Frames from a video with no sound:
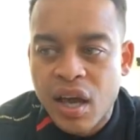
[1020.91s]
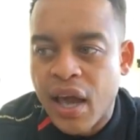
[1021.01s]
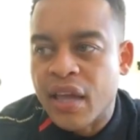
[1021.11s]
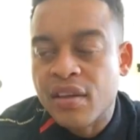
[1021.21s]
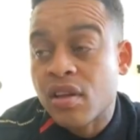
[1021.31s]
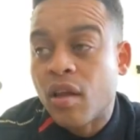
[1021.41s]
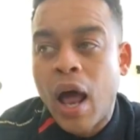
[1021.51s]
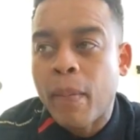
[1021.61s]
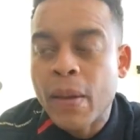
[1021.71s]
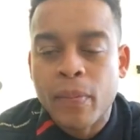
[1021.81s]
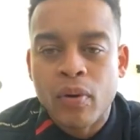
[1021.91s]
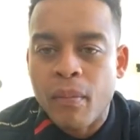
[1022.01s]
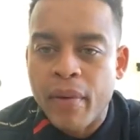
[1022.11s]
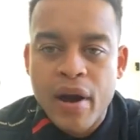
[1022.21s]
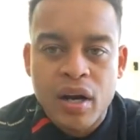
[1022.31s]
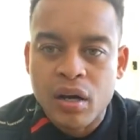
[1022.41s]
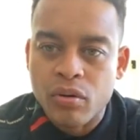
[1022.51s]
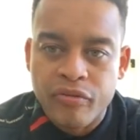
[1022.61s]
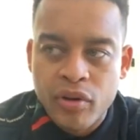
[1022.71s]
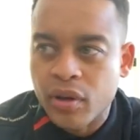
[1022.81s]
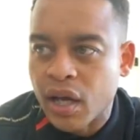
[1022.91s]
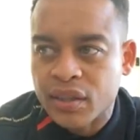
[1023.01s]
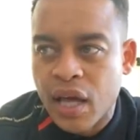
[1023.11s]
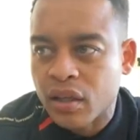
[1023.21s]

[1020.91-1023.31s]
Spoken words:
And there's a lot of people in America who feel like that.